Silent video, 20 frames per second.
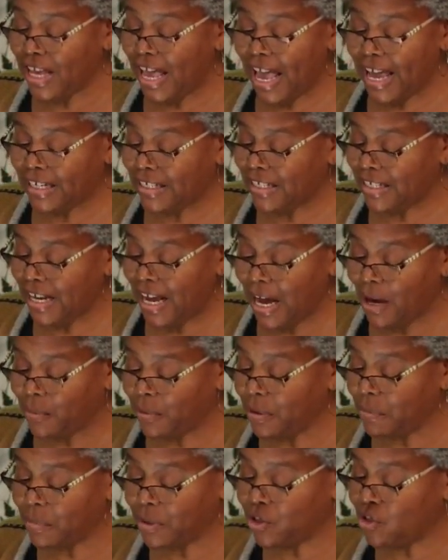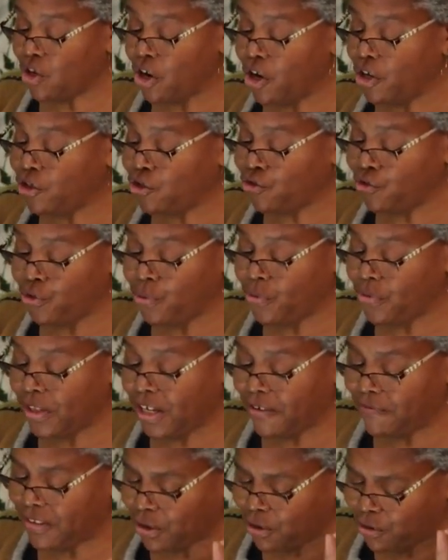acted out the bizarre truth
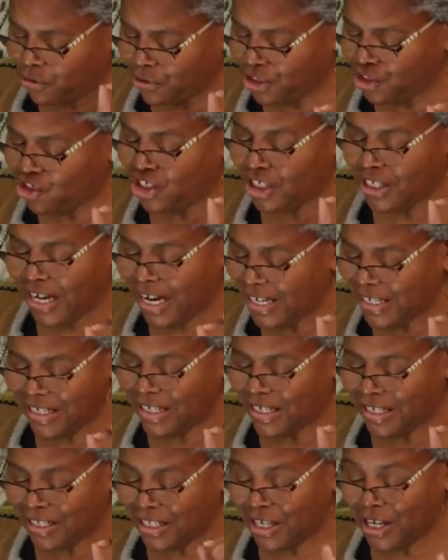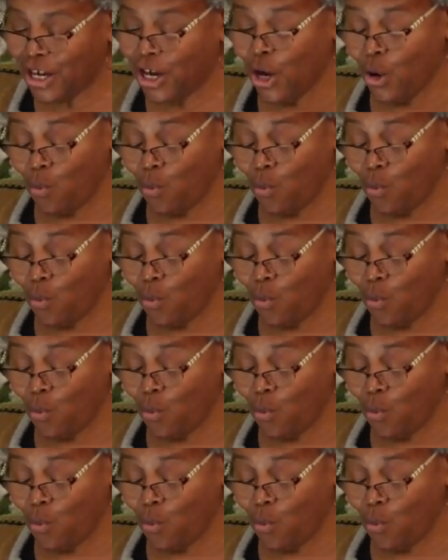of the Christian identity.